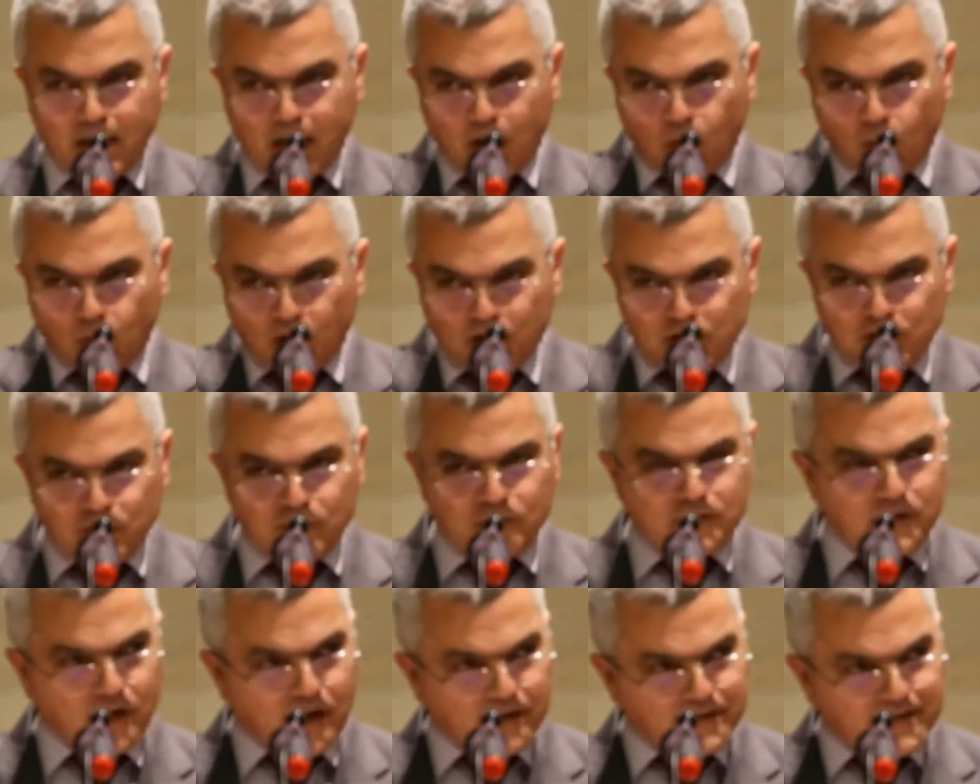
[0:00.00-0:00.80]
And when
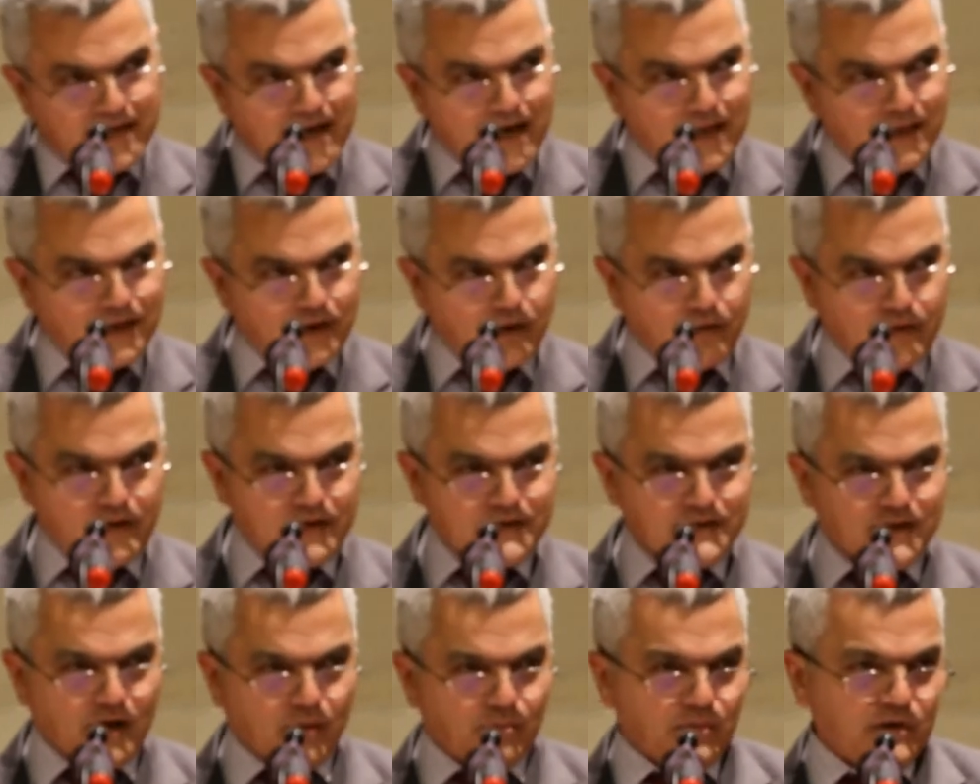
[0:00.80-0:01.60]
you tally all
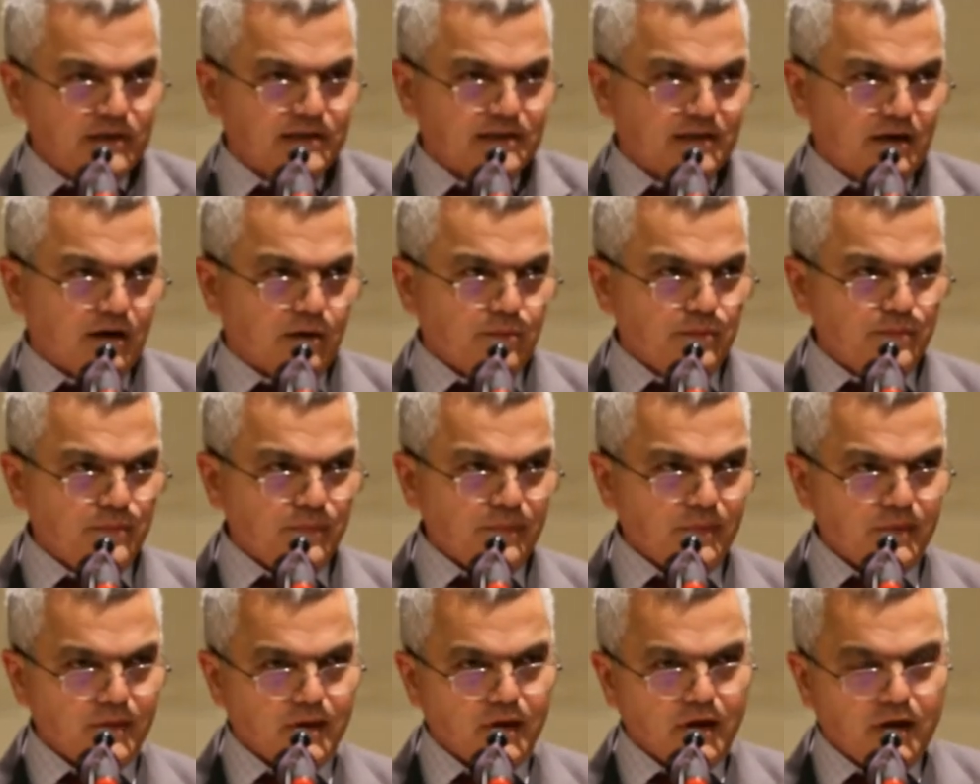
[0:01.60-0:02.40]
these numbers
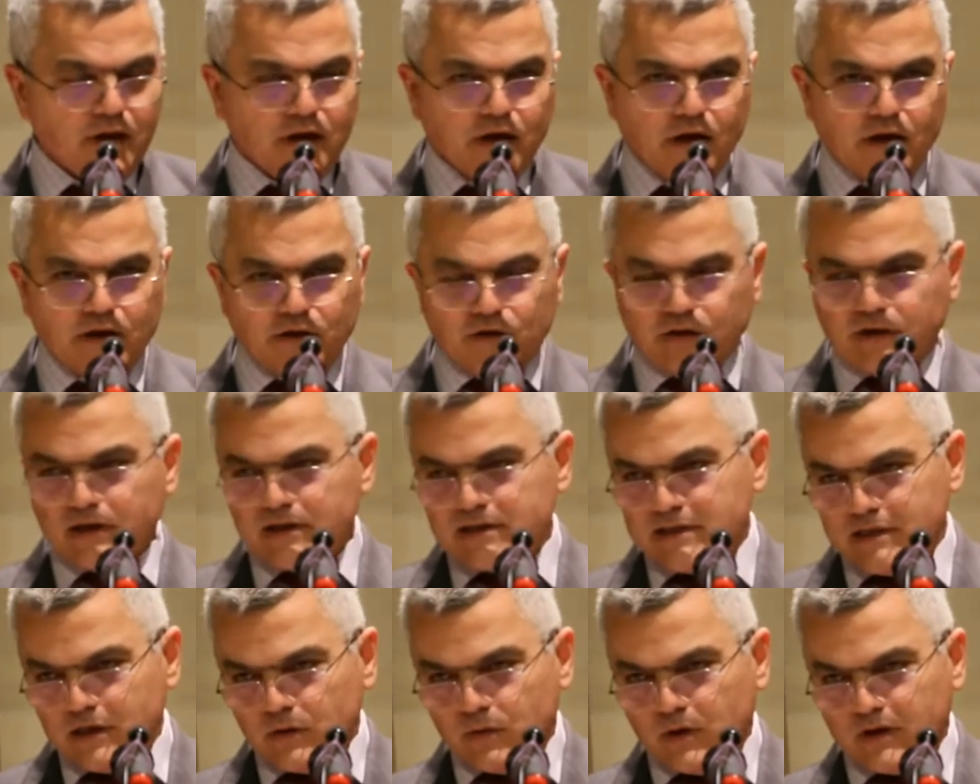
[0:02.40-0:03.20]
up, you
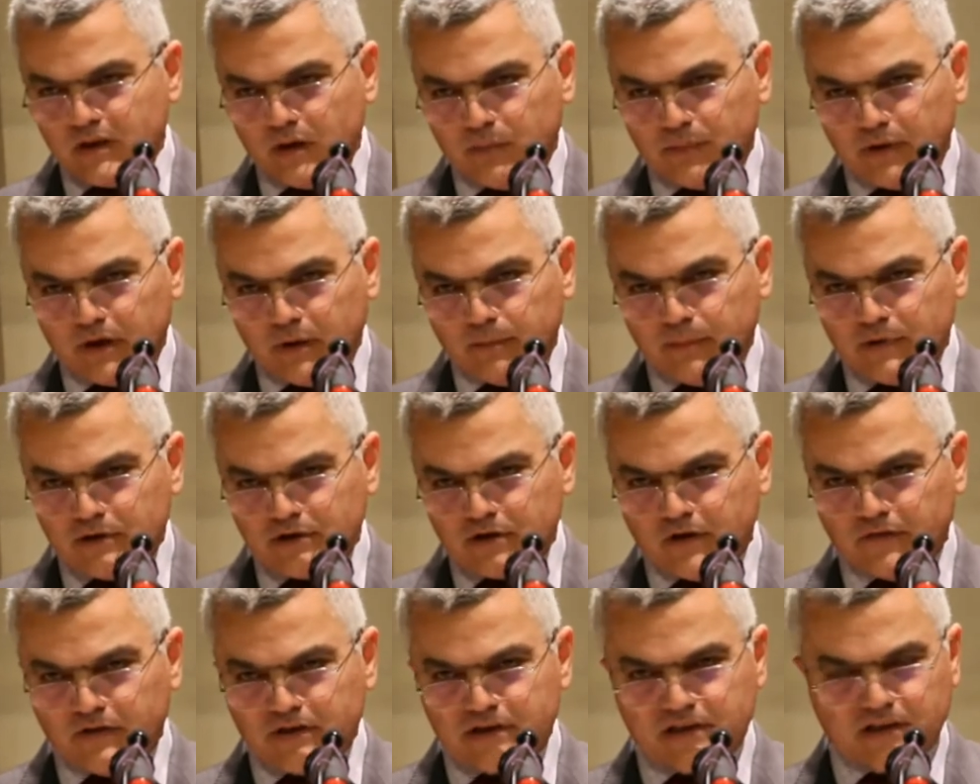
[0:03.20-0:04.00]
can see what the
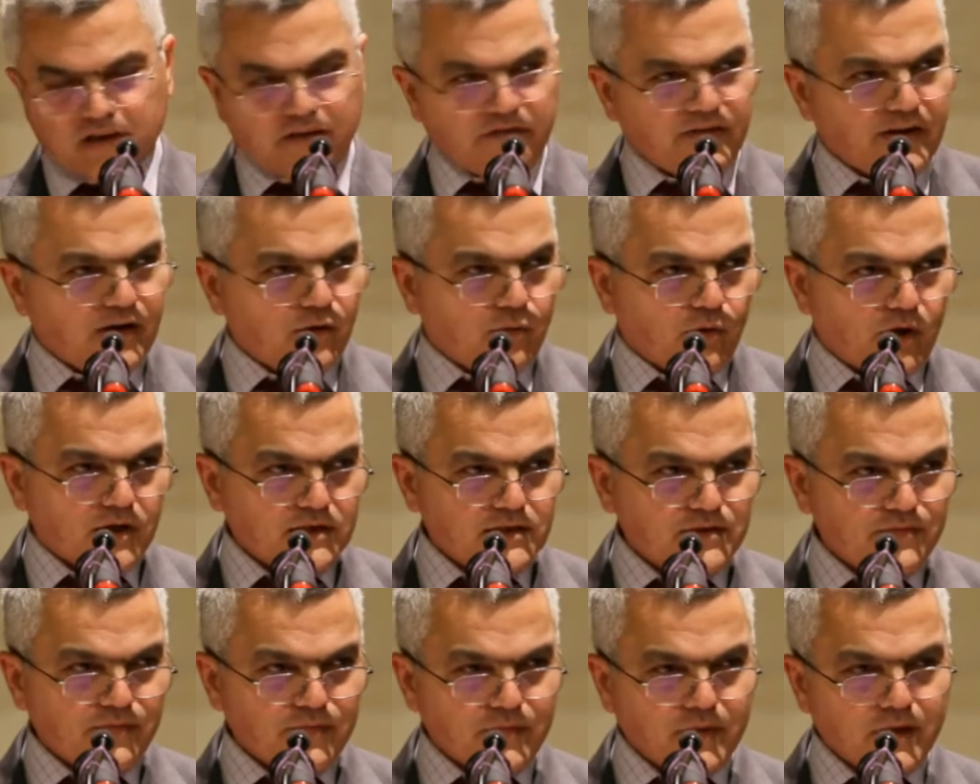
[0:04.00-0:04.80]
purpose of the survey
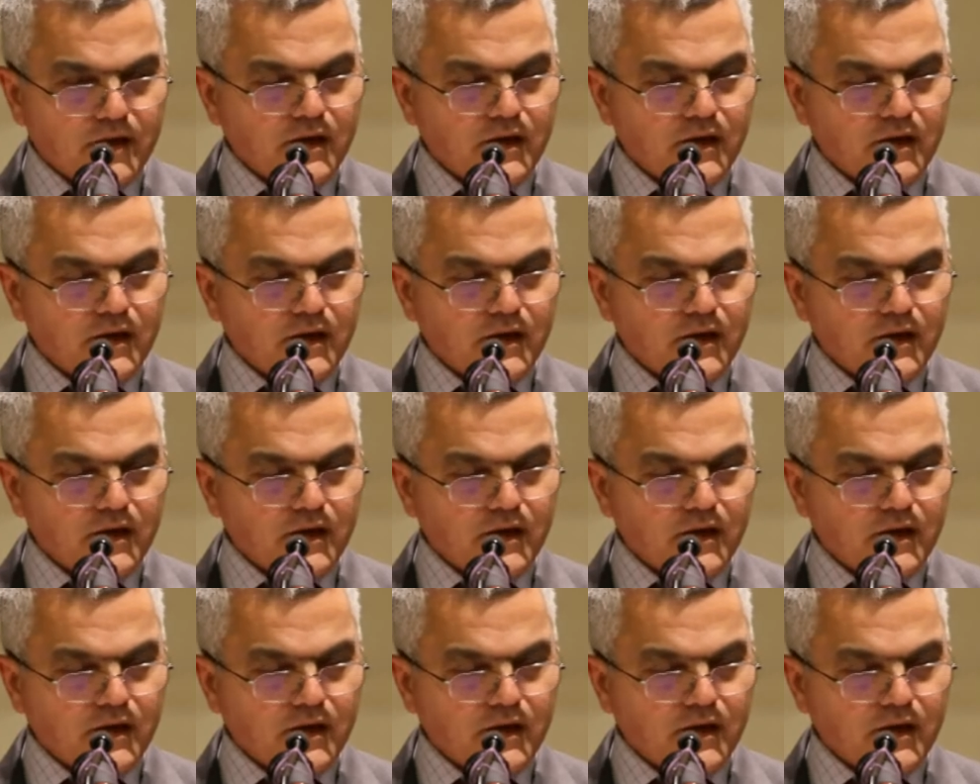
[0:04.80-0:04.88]
was.